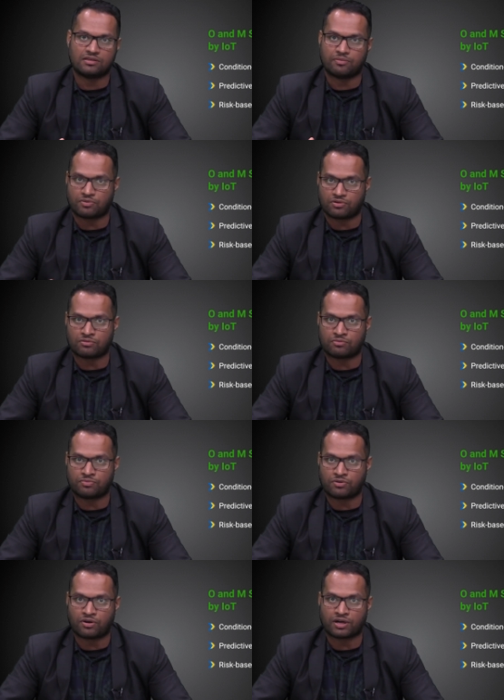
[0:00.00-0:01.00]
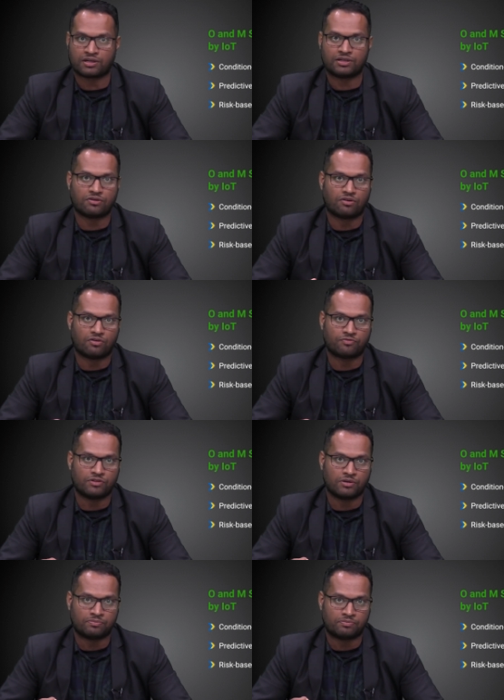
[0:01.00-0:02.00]
the product of
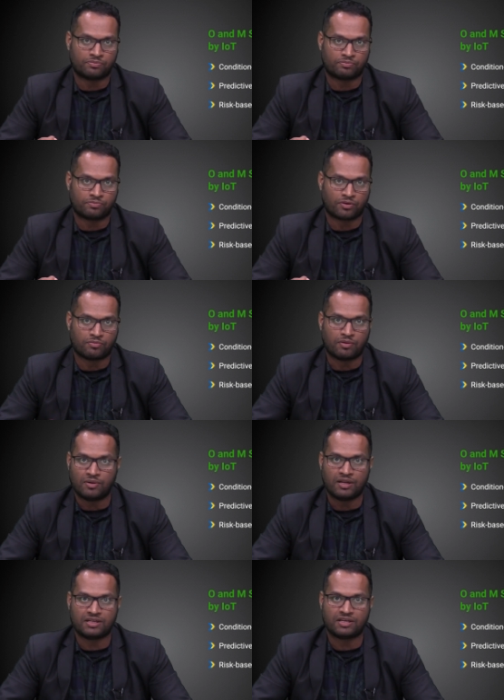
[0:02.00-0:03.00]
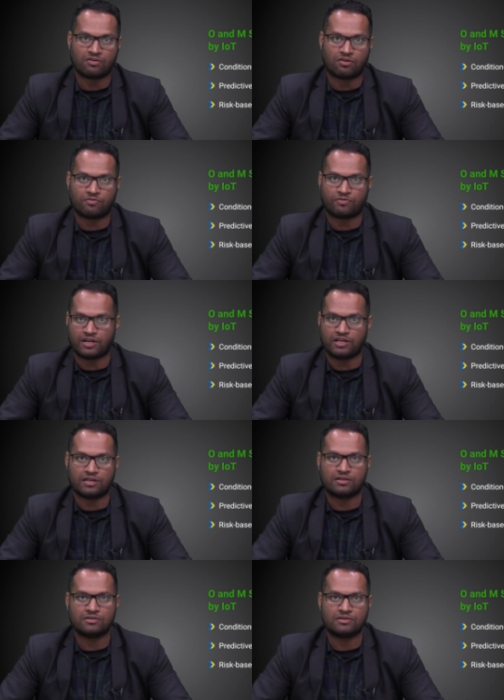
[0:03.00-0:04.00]
the probability of failure